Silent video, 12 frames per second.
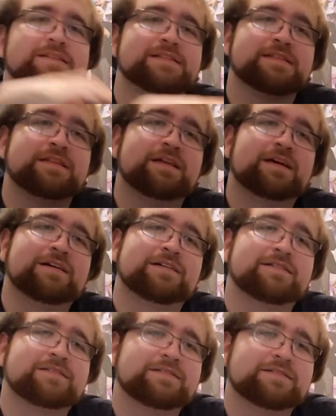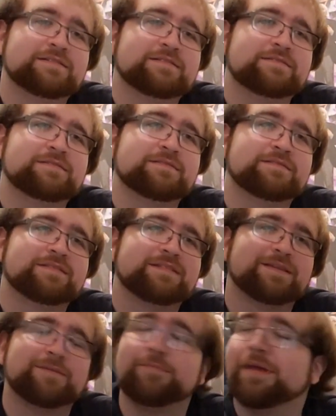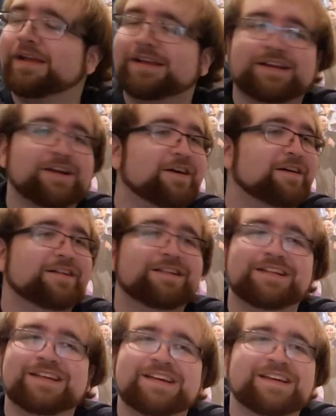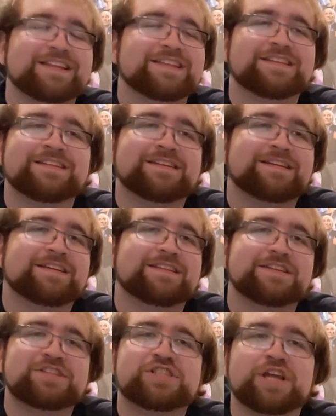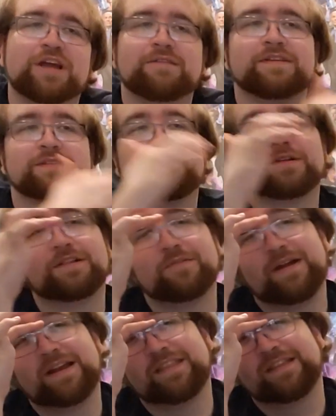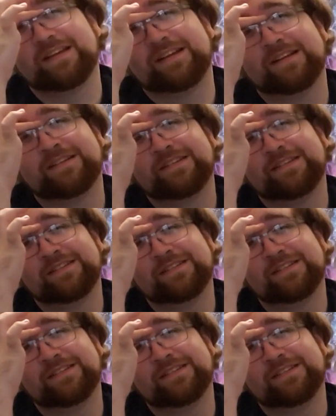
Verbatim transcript: It's the law. I have to make a call. Make a call. This sheriff doesn't want to do anything.